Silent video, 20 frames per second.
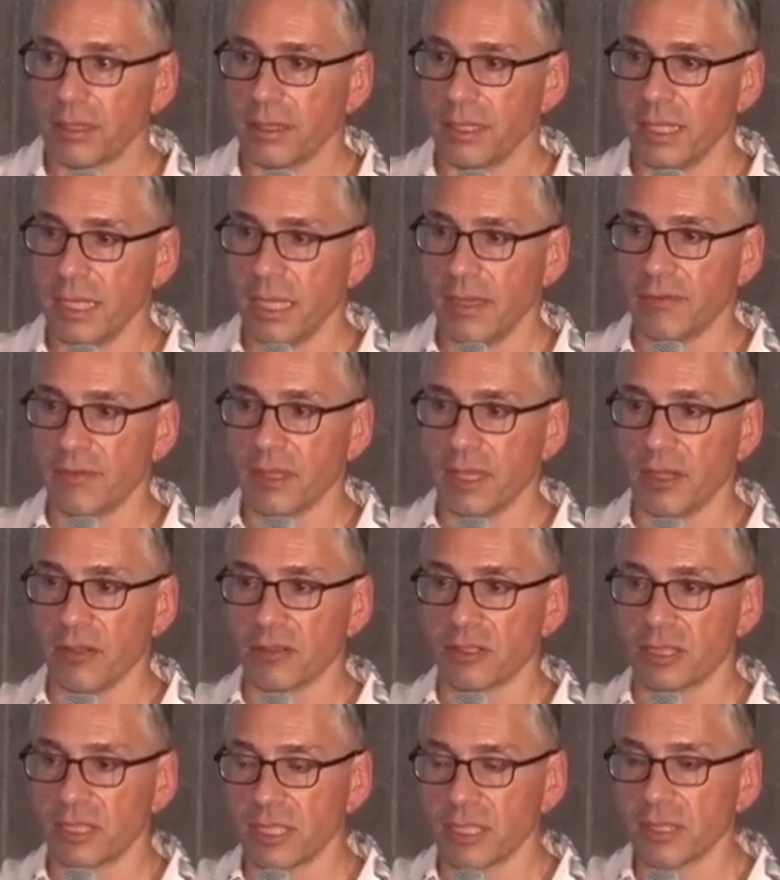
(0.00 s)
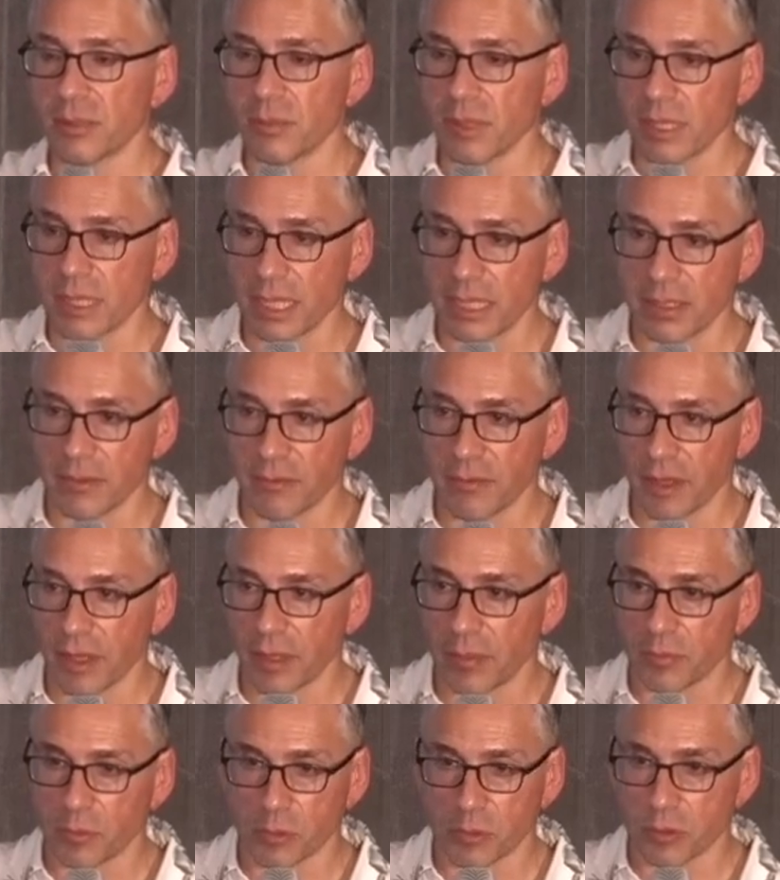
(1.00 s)
if their system that they
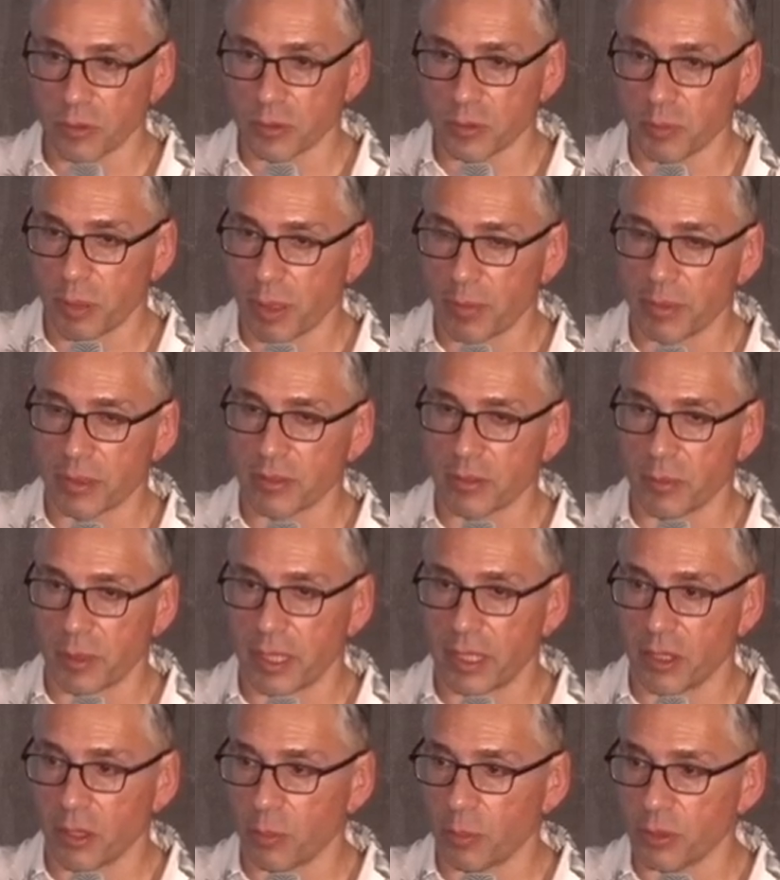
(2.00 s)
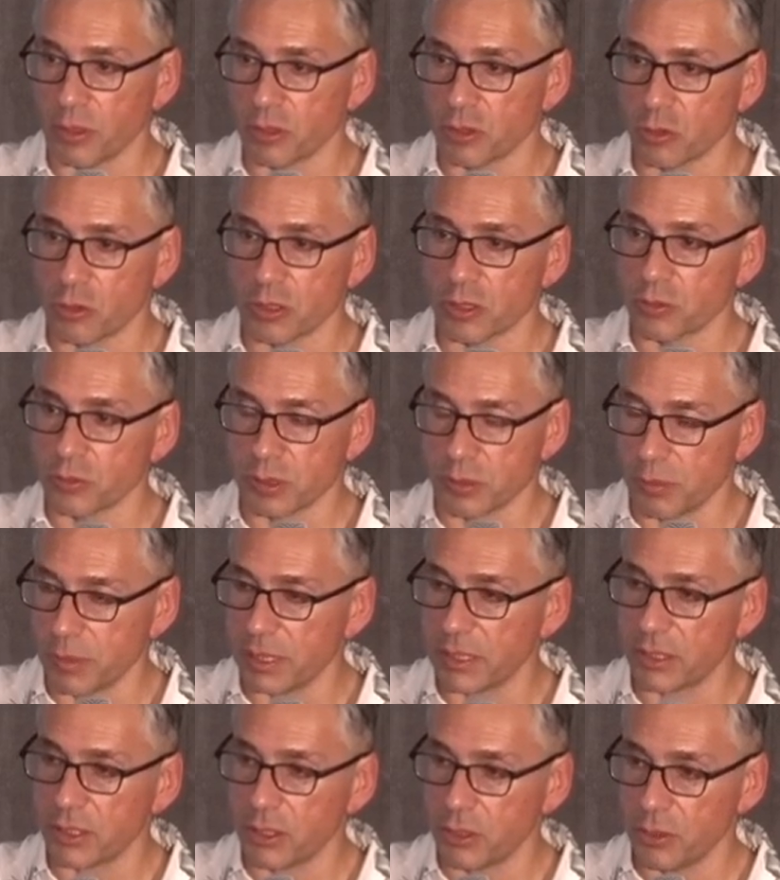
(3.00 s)
developed, which was public domain and open source, was
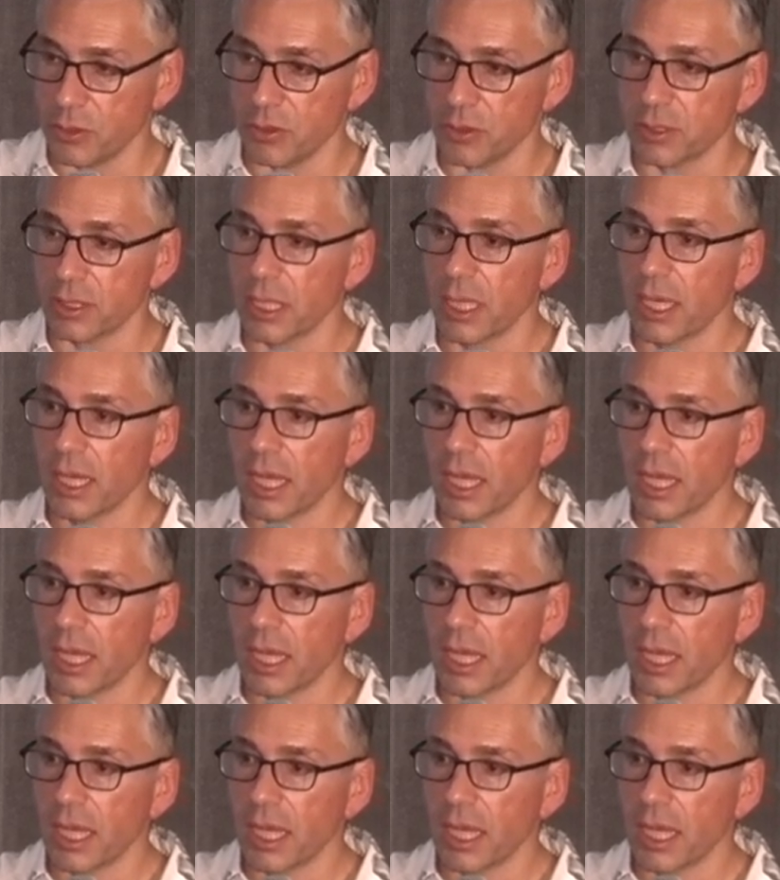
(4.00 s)
misused.